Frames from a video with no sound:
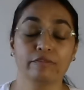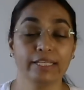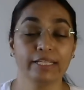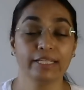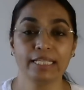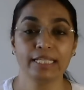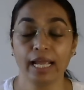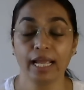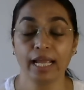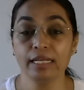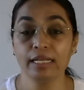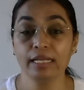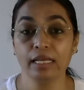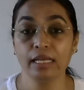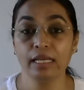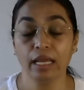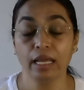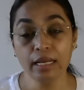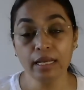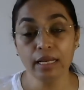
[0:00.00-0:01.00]
with
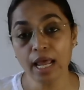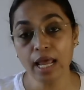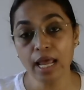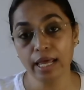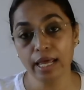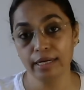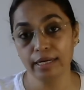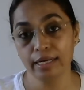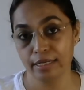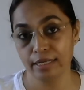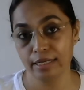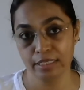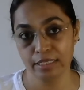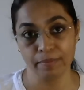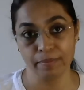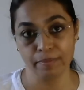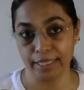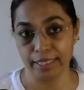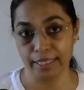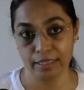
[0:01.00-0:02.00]
any inheritance
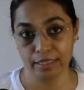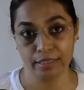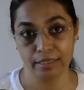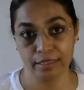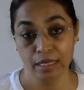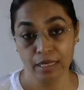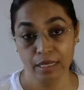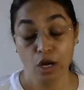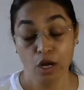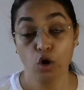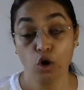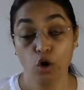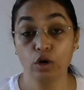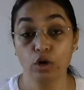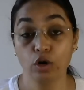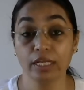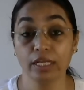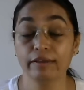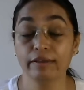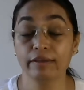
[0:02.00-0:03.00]
matters
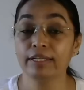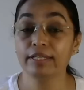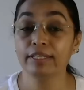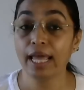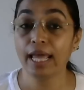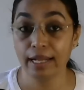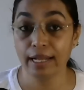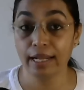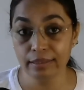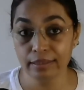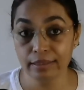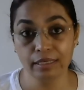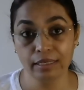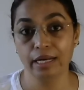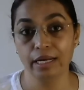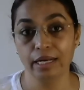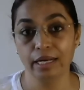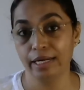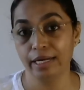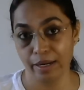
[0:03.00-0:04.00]
or even health
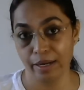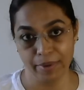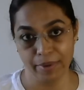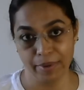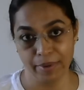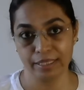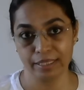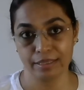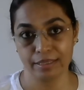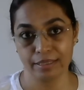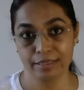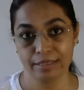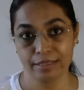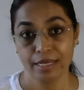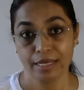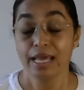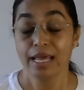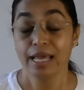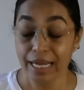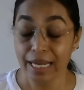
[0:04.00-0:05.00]
related matters,
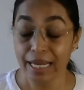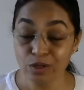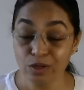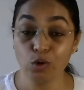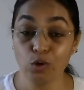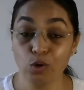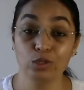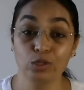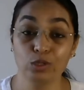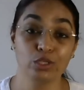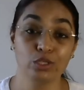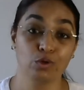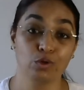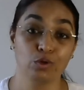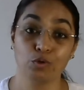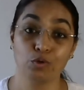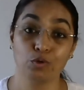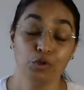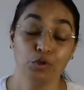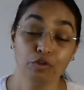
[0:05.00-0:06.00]
and
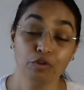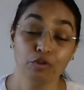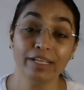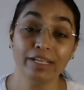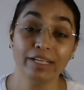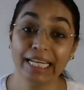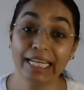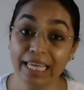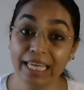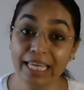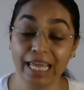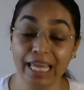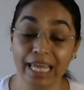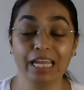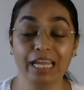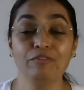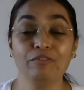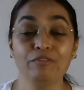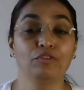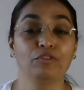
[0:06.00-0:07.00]
also you will
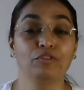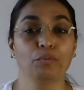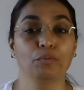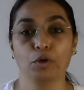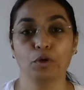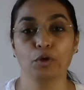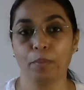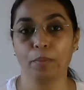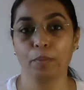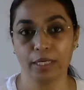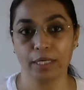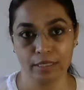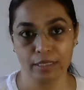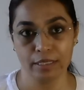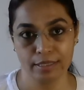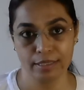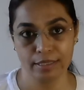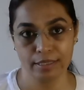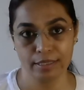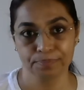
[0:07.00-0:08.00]
gain from your
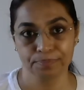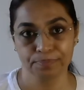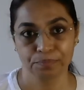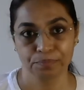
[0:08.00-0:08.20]
partners.